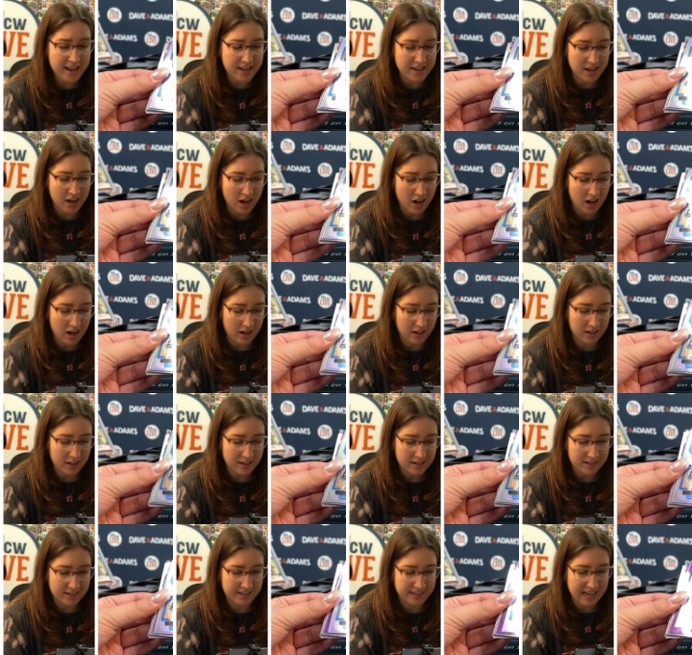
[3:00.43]
Young,
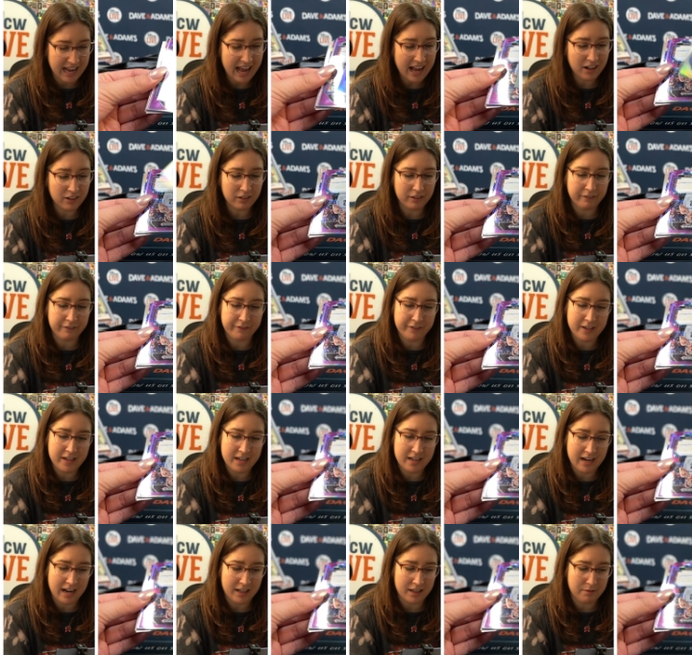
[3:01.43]
Zach
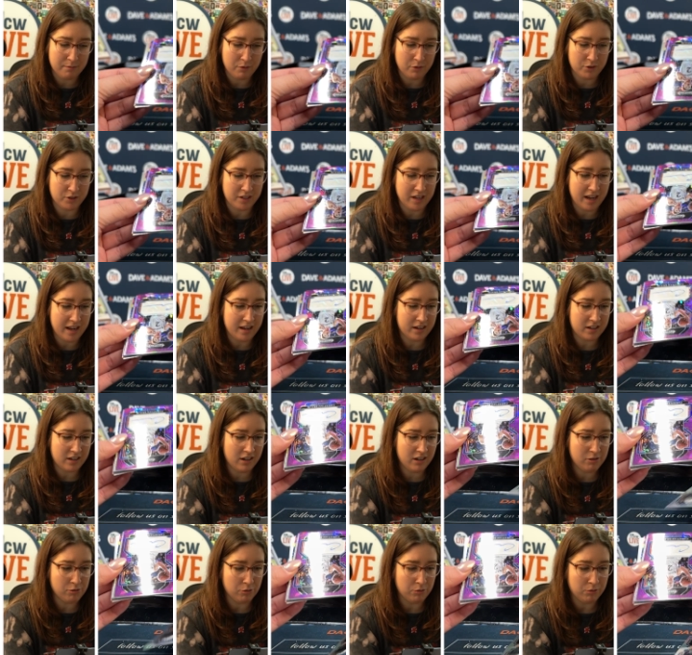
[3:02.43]
LaVine on the mosaic.
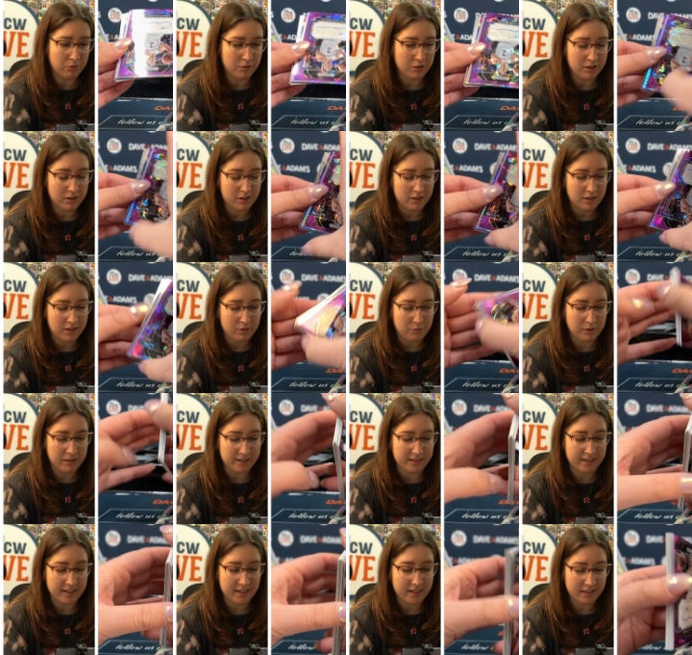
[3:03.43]
Oh, what
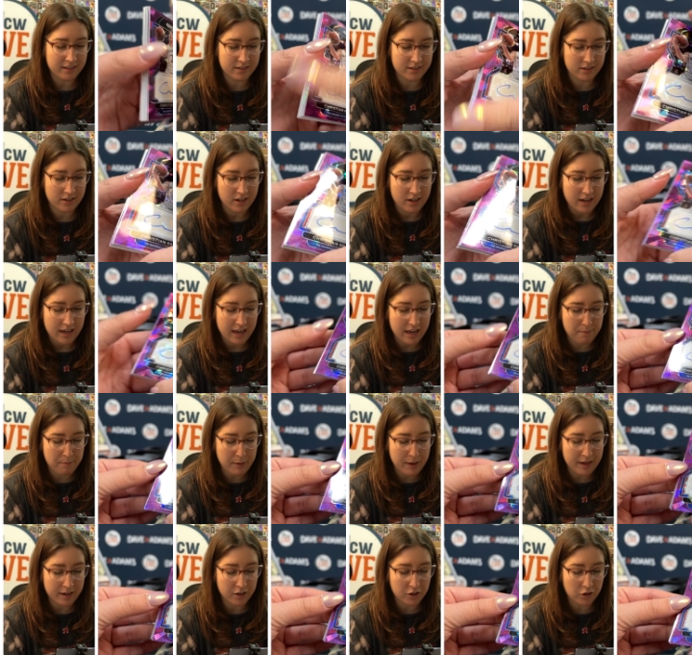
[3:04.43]
is this? A
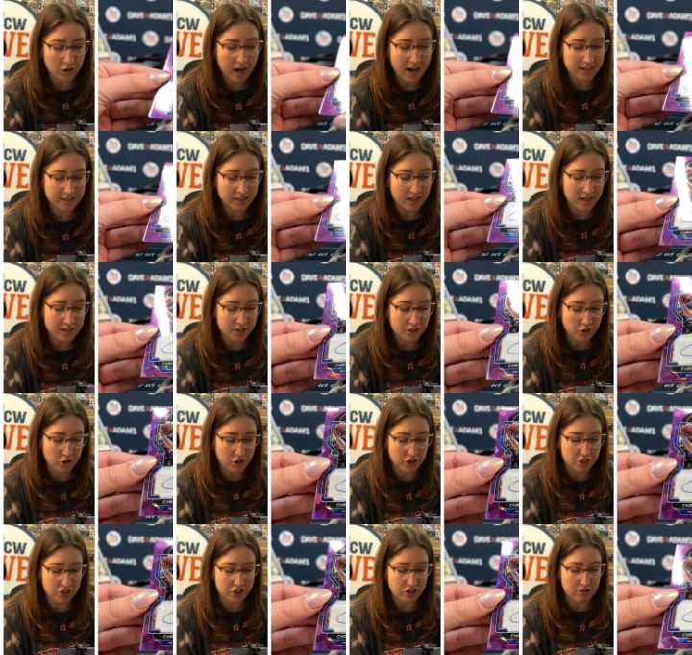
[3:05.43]
pink cracked ice
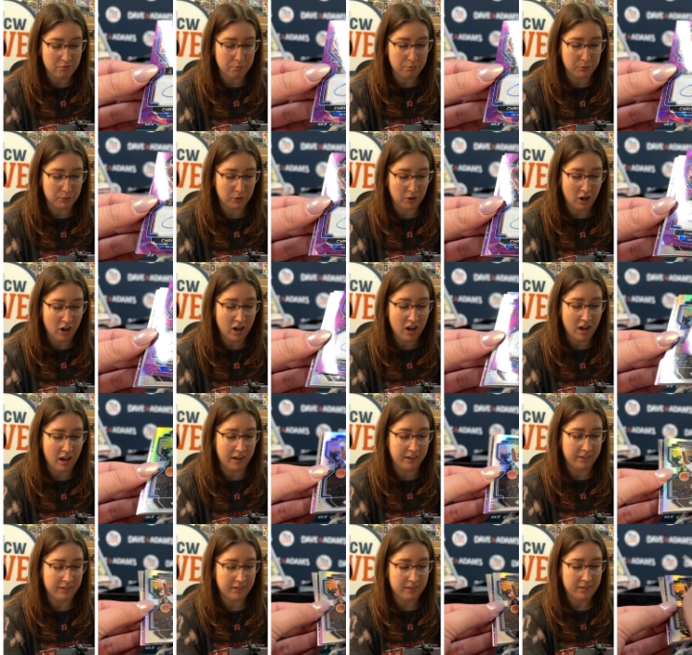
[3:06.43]
Christian Braun
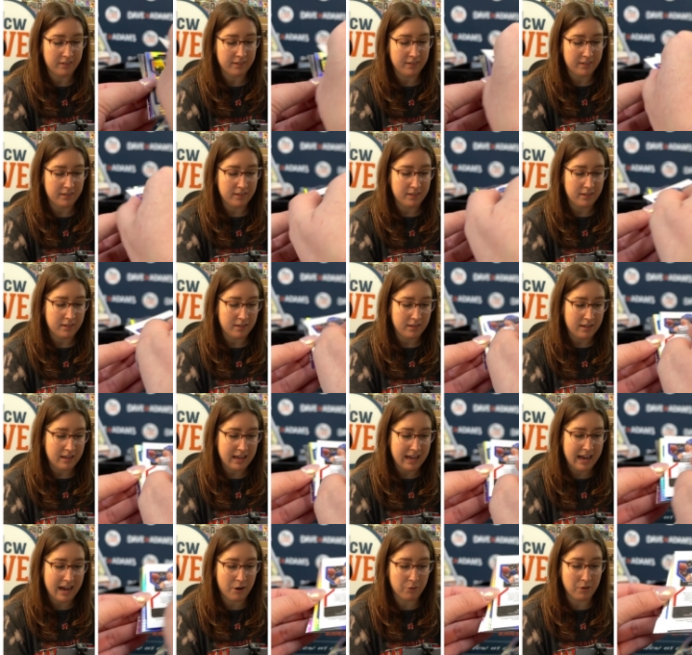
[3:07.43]

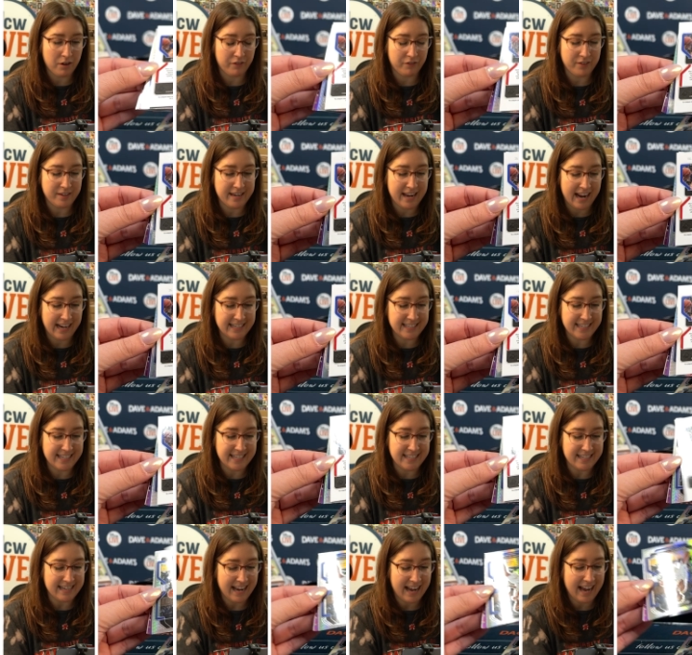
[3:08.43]
out of
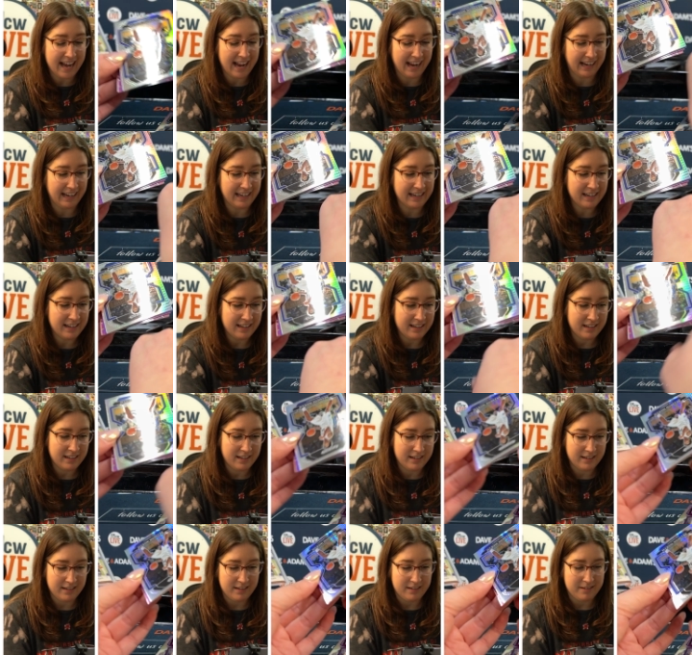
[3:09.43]
99.
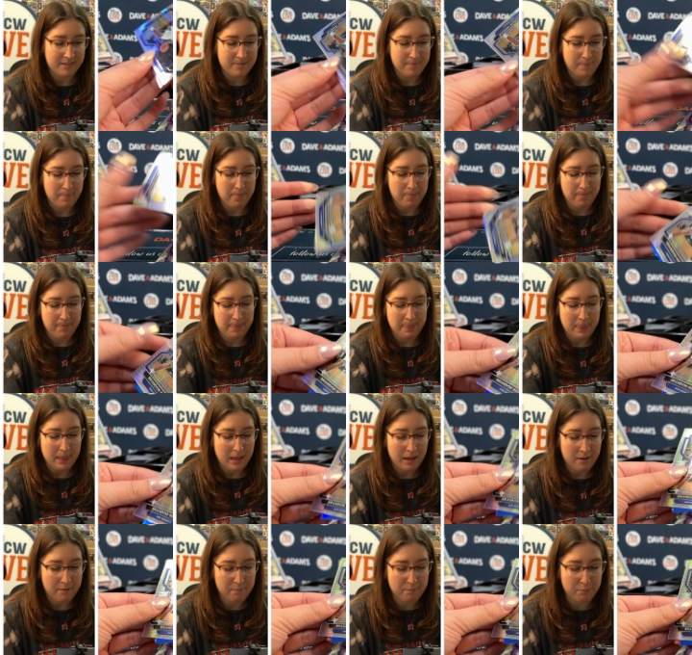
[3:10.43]

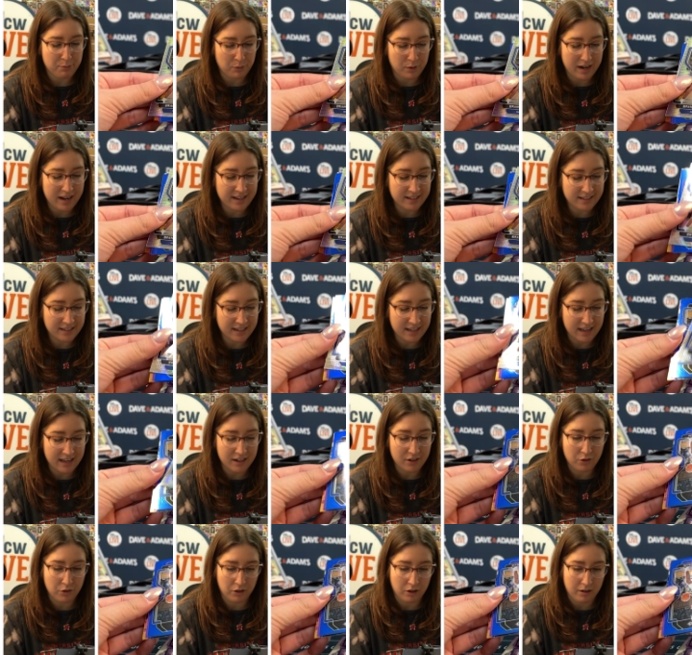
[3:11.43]
Brandon
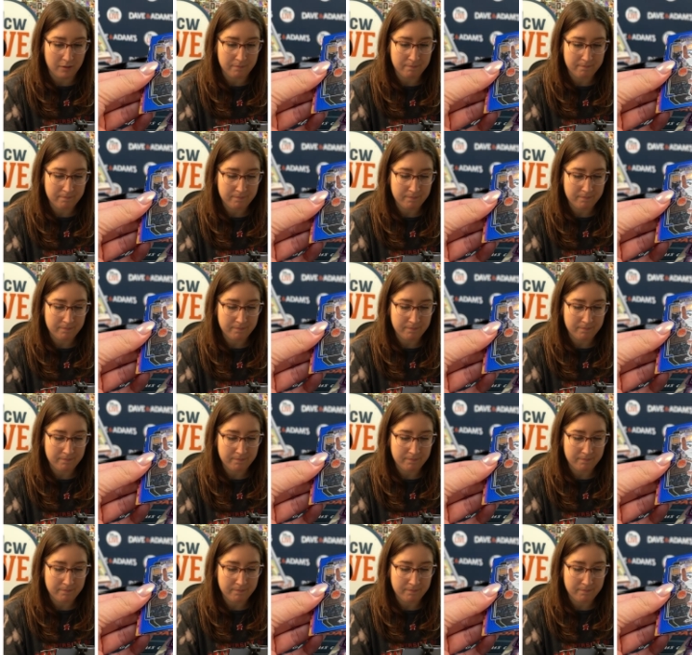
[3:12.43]
Ingram.